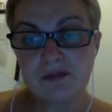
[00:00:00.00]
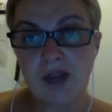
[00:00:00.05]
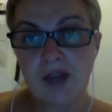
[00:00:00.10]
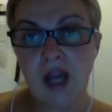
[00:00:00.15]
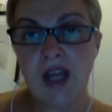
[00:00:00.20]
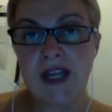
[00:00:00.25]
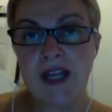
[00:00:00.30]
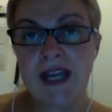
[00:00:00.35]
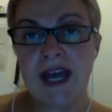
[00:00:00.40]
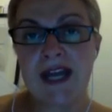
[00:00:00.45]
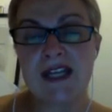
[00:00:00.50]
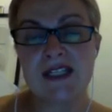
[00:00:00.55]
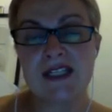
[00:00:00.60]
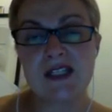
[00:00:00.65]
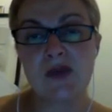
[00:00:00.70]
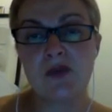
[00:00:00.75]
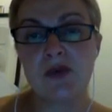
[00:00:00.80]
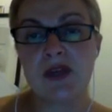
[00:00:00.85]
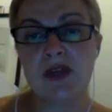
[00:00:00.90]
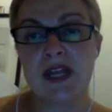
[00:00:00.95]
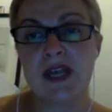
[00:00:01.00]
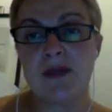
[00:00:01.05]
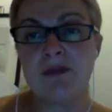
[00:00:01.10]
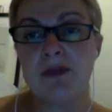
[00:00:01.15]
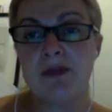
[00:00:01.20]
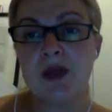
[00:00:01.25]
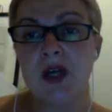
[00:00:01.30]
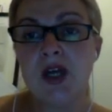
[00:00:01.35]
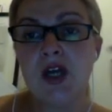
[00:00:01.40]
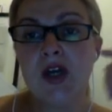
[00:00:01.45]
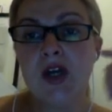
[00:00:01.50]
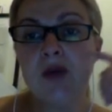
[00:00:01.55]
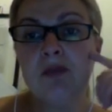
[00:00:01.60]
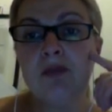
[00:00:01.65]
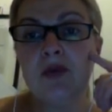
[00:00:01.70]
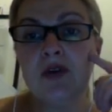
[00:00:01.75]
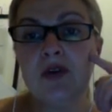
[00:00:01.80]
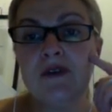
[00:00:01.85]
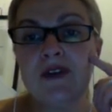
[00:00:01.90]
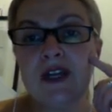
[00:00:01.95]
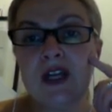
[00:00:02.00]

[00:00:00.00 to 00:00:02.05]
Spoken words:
Okay, so we'll keep moving